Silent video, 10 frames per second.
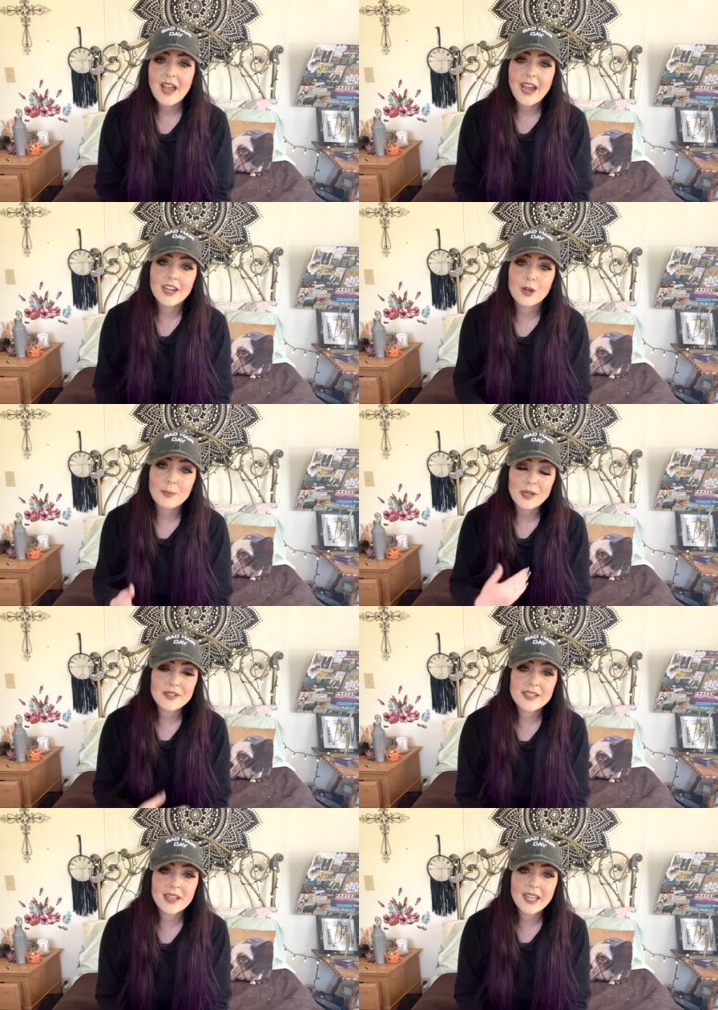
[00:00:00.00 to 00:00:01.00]
I know
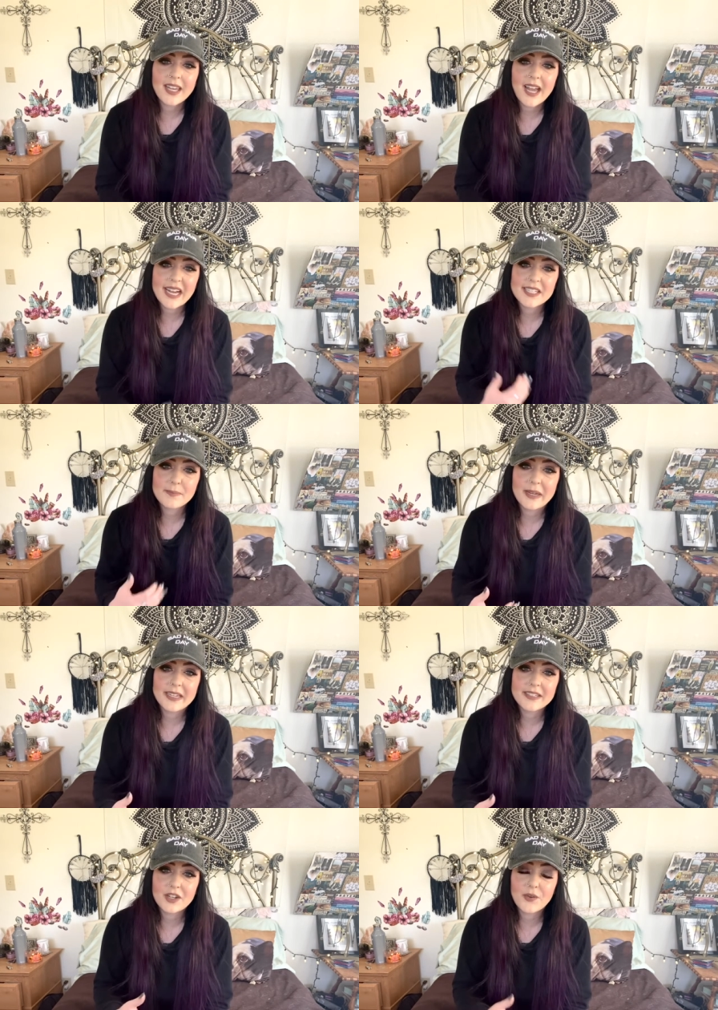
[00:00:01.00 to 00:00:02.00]
personally, I
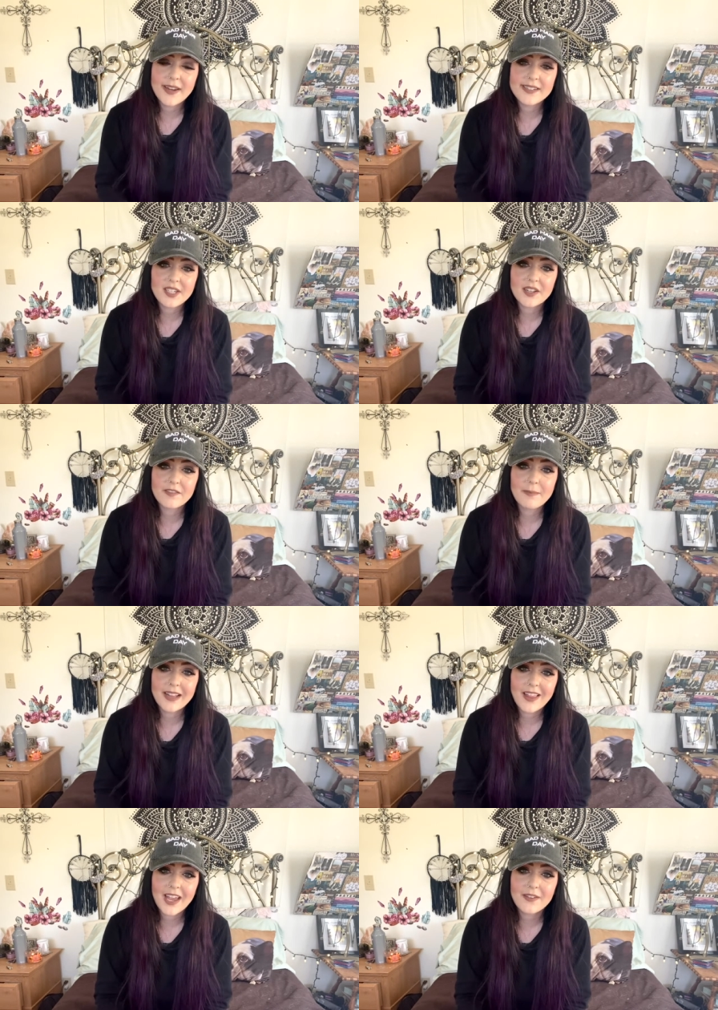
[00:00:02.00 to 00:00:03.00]
spend a great deal of my
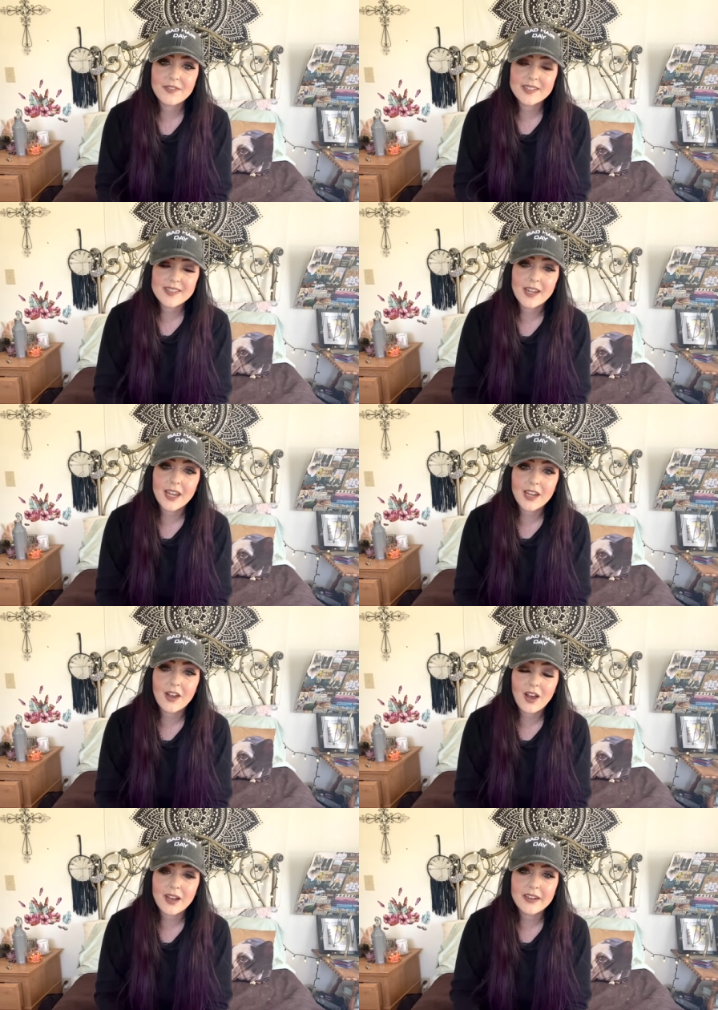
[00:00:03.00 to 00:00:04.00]
life seeking
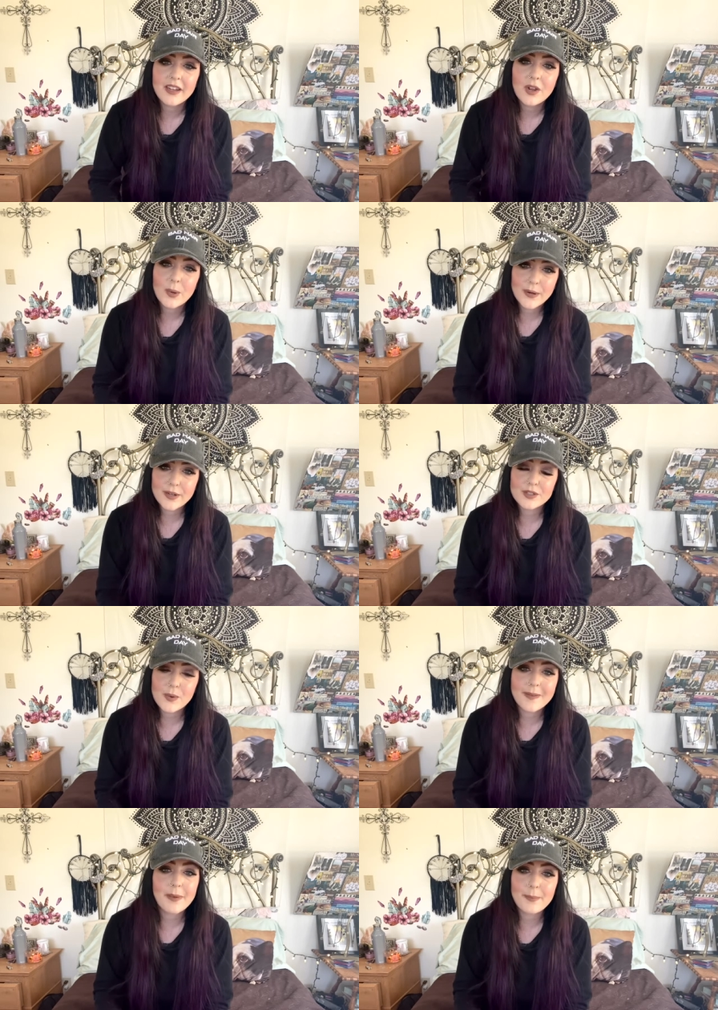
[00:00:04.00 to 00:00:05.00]
God or
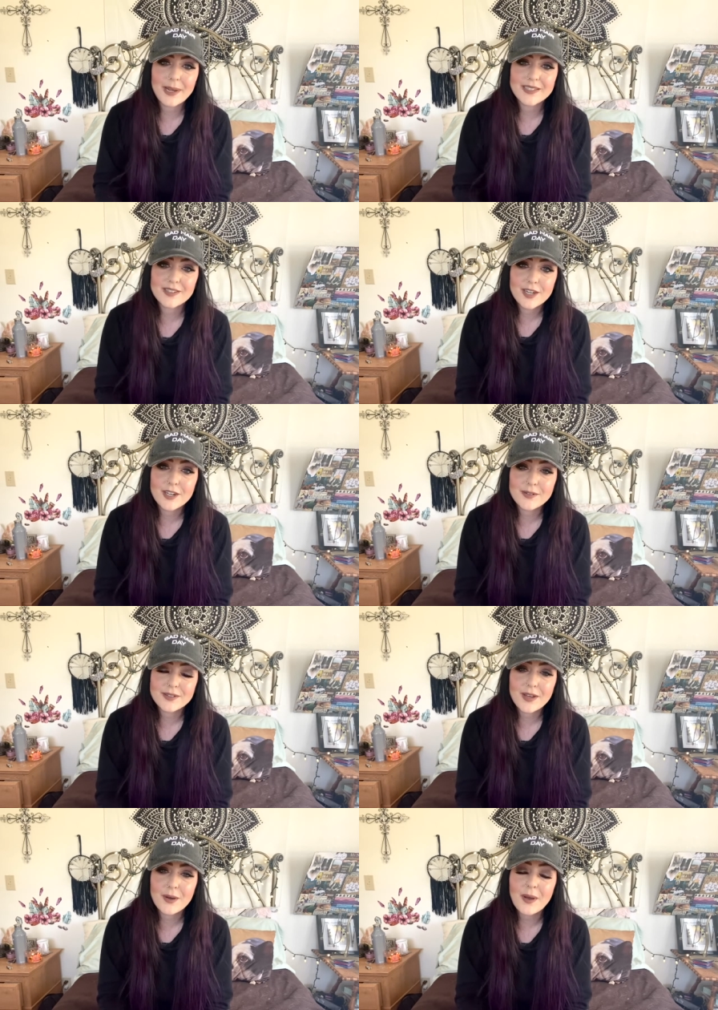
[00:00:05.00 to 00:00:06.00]
doing my best to do
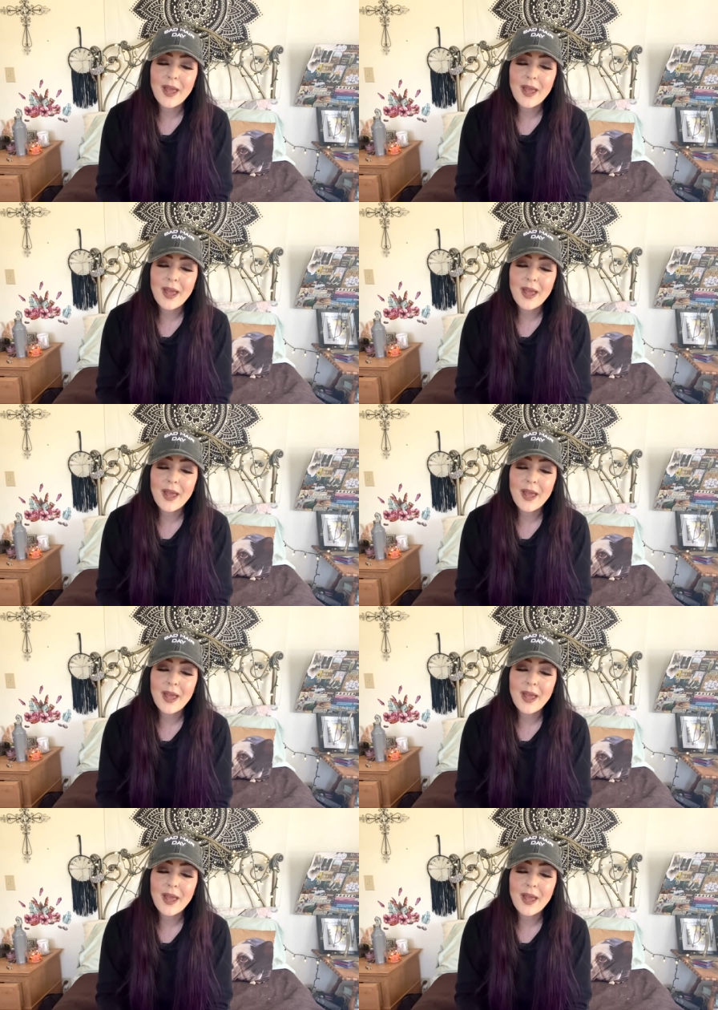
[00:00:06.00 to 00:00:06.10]
so,